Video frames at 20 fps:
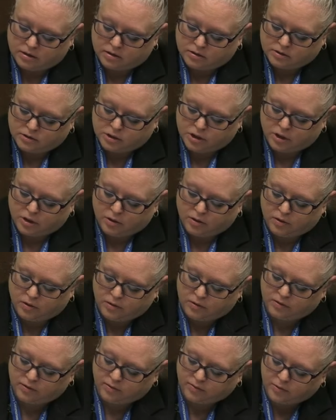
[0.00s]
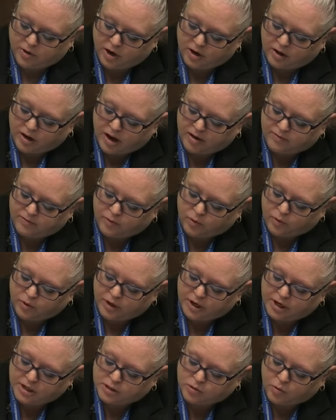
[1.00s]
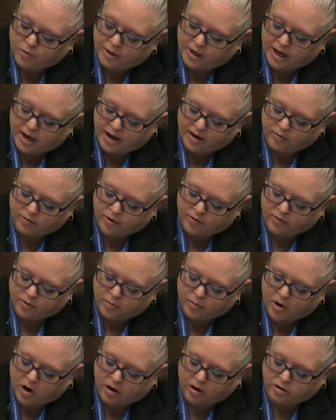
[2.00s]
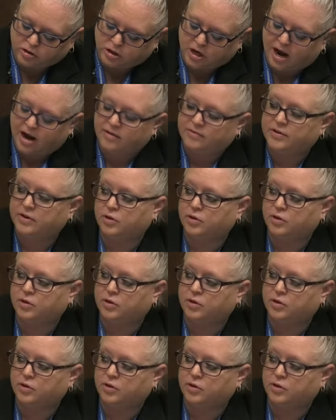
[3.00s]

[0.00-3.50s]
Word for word: to the rear of forty twenty-eight River Park Drive in